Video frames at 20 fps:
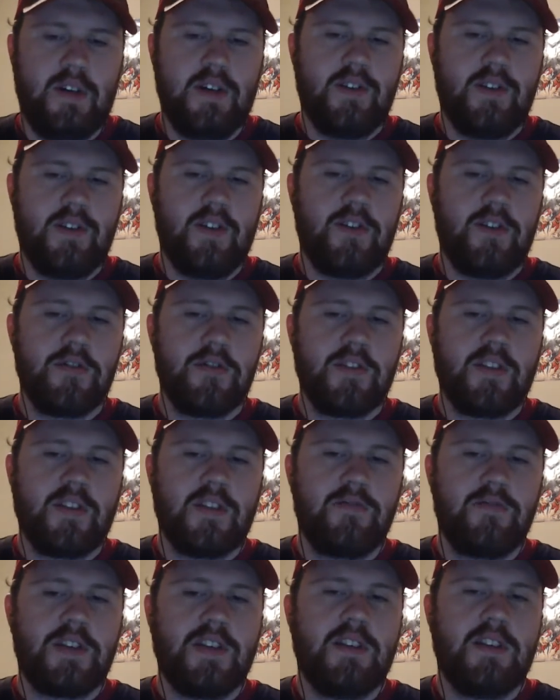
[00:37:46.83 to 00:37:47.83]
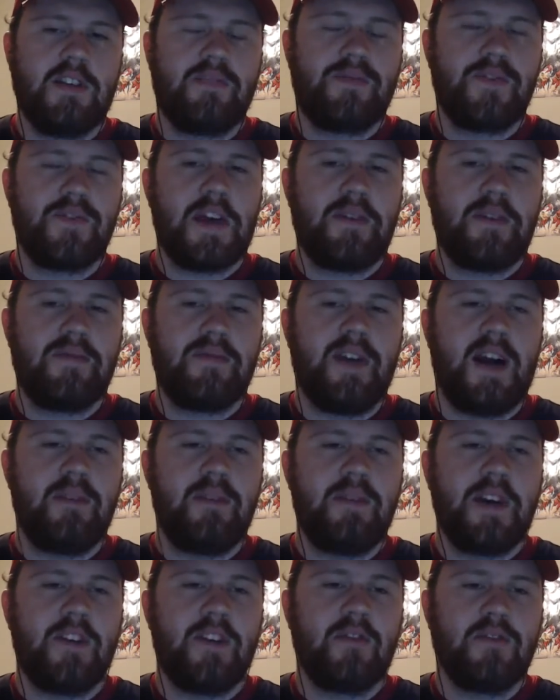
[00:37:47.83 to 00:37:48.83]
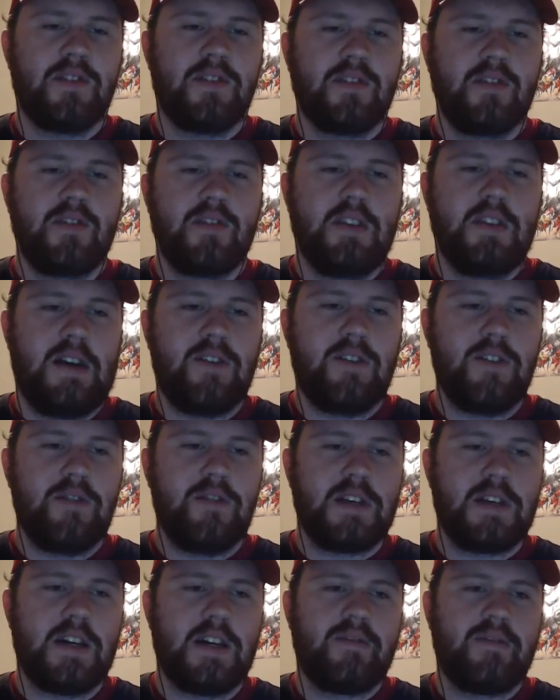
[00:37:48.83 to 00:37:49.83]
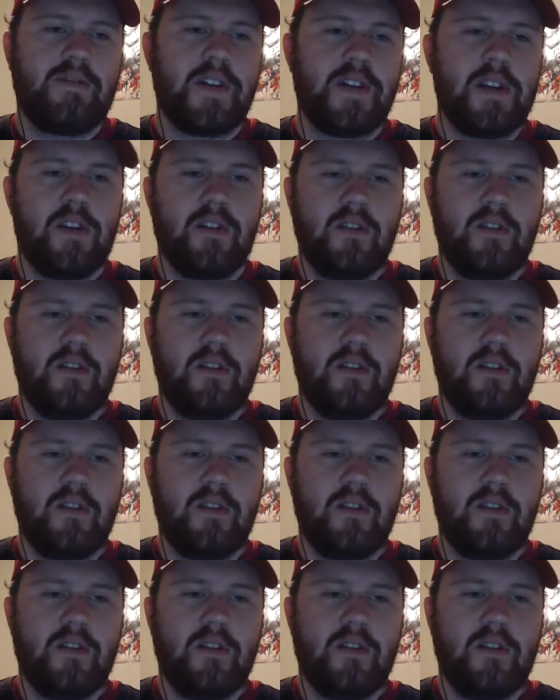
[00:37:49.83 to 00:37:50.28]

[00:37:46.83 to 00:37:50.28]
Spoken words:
Thought it was for like 5 panels. I thought it was kind of funny.